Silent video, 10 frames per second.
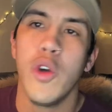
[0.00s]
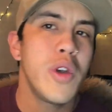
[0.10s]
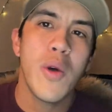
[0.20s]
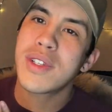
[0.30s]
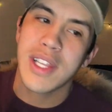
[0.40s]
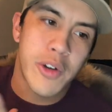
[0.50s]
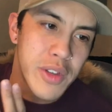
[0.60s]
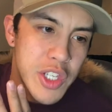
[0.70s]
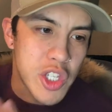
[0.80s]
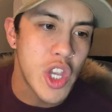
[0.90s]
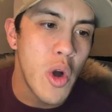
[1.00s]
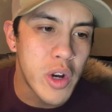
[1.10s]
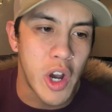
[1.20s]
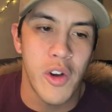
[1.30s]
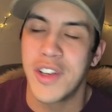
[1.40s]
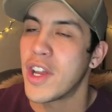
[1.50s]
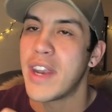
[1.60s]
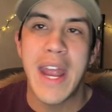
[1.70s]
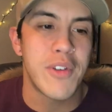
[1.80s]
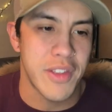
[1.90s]
Uno is literally so current on
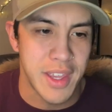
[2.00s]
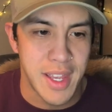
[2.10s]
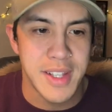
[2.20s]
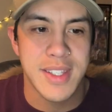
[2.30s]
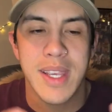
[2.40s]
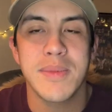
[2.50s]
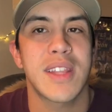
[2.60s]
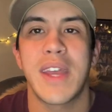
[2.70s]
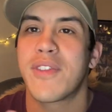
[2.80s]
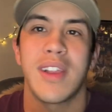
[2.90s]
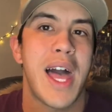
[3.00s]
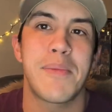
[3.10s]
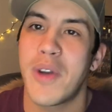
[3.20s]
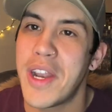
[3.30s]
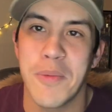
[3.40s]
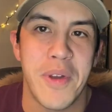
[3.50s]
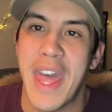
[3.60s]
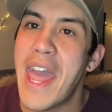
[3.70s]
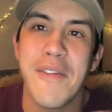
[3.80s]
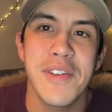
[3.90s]
everything and it seems like they've collaborated with
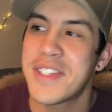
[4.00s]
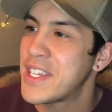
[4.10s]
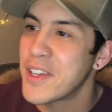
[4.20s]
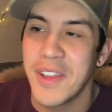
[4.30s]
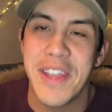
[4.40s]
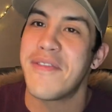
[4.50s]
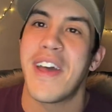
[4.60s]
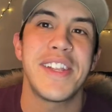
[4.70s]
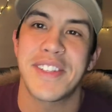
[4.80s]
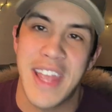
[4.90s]
every single event